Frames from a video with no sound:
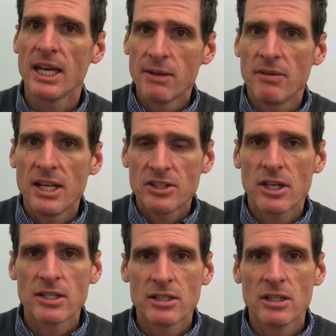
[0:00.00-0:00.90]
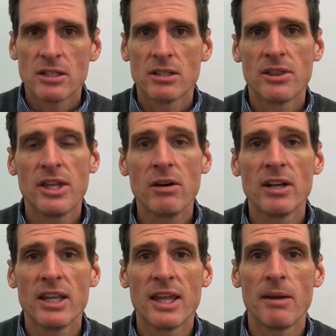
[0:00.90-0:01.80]
it's a
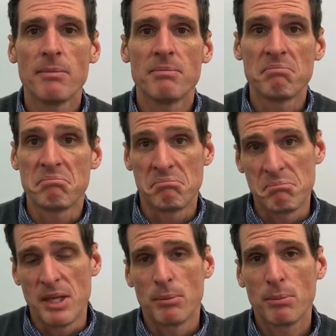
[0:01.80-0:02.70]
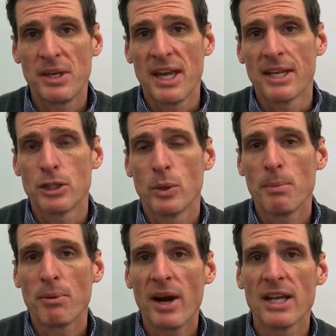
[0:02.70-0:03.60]
theory that people began to
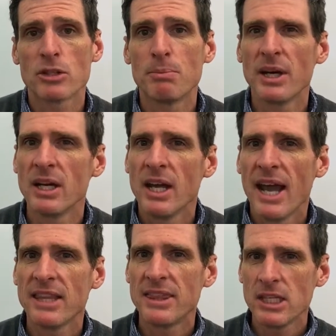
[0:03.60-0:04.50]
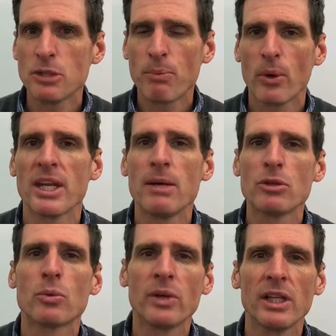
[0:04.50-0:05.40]
embrace. But at this point, he
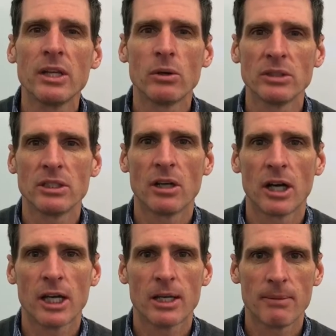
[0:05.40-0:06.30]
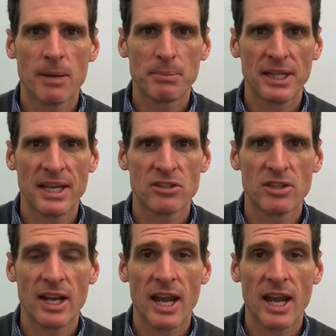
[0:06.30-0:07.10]
was really only talking about plants and